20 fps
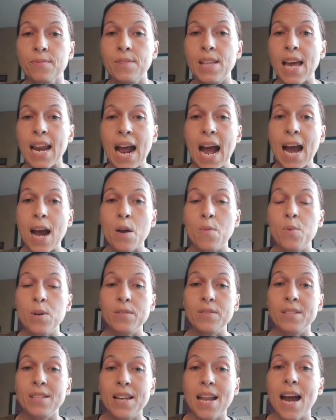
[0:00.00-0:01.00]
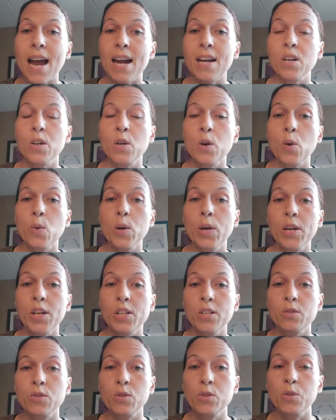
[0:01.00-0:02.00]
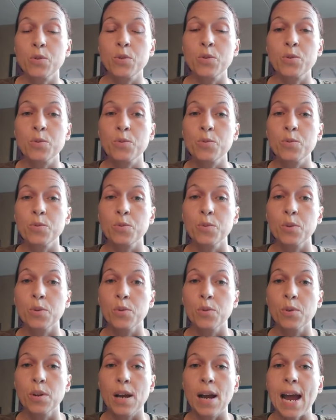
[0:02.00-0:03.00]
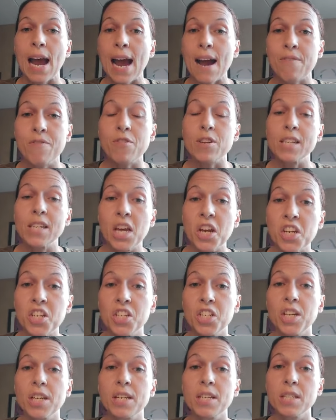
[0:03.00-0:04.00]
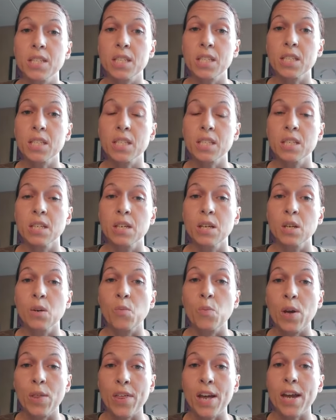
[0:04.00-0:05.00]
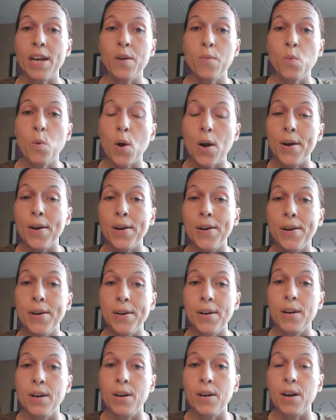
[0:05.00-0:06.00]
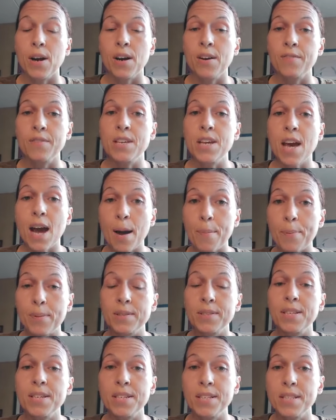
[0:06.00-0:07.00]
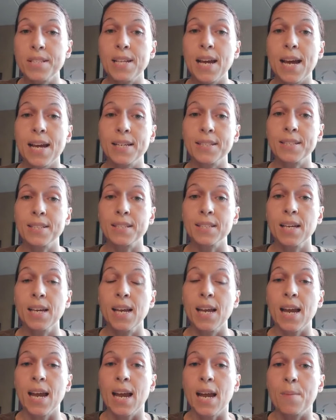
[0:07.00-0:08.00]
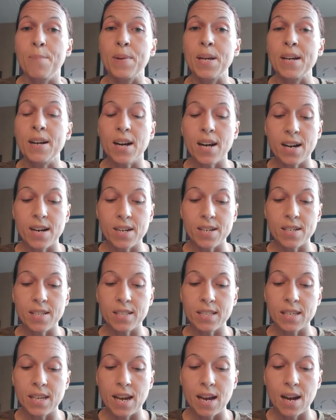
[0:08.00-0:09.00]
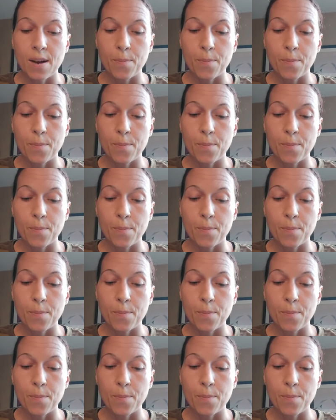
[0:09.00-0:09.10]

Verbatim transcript: that I was not going to have relations with anyone of the opposite sex because